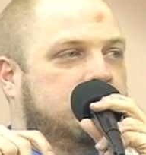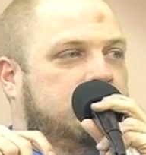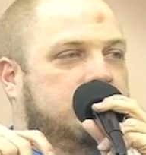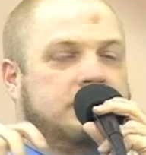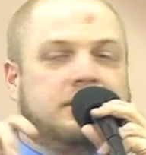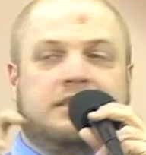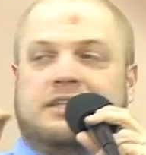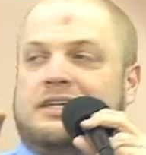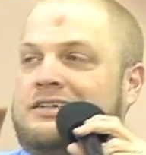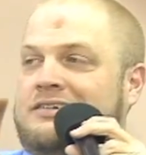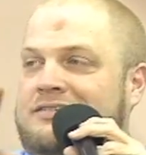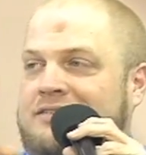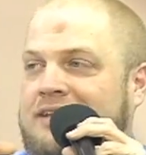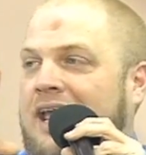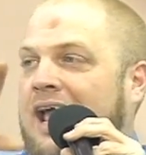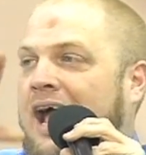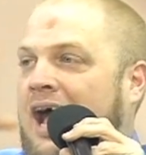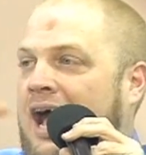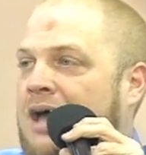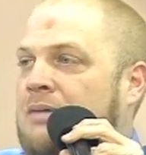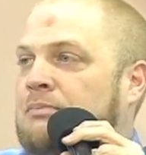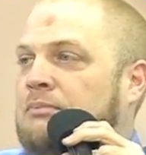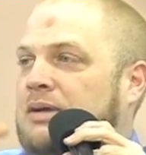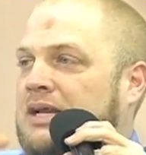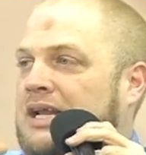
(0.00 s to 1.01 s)
She didn't say
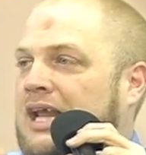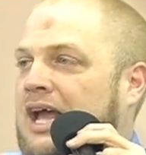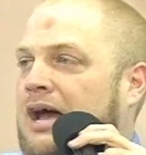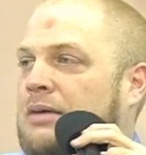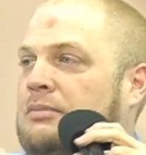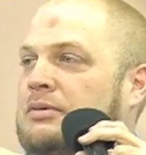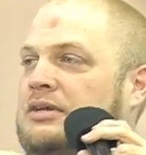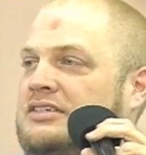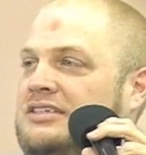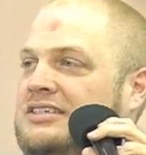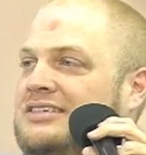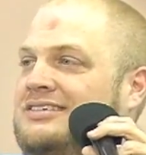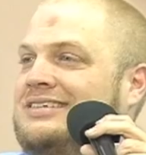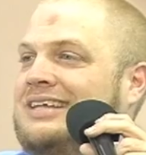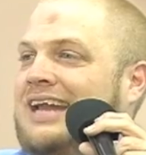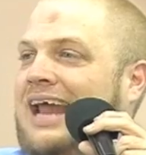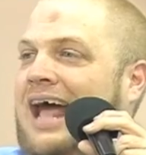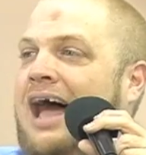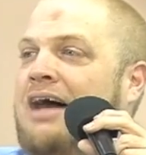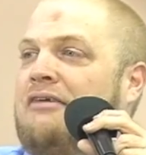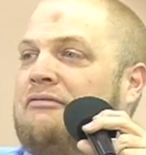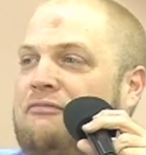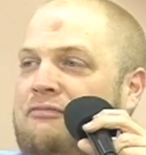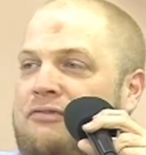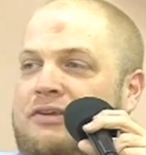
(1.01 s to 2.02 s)
I'm Bilal, but she said,
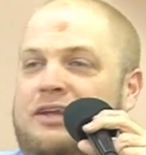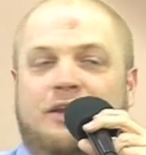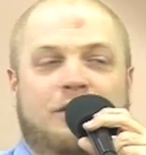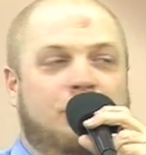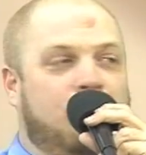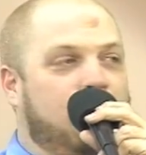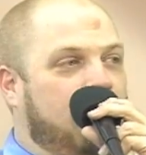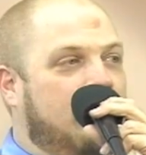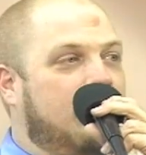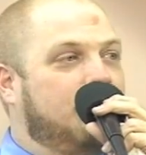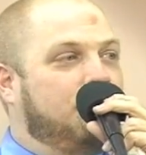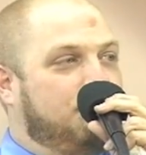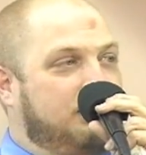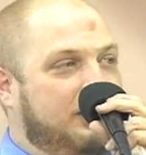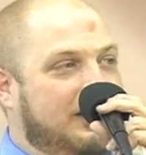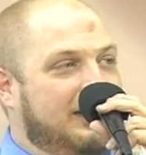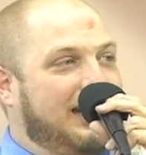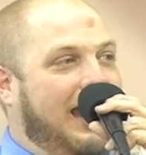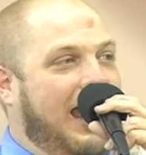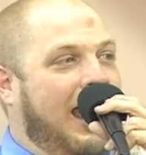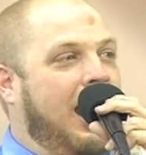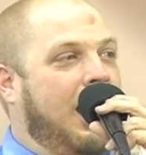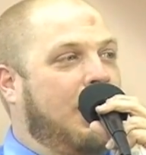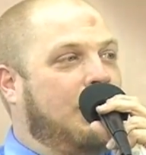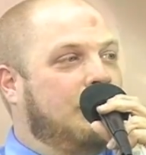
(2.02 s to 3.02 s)
I feel what
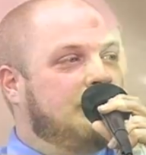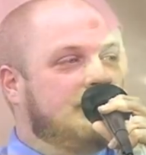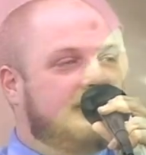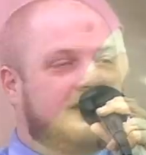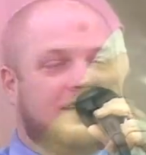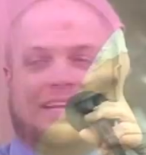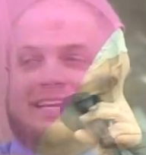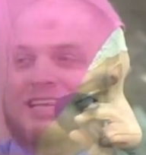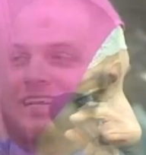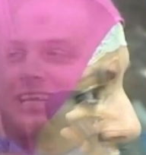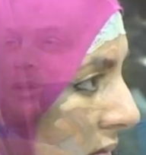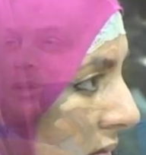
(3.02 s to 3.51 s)
Bilal said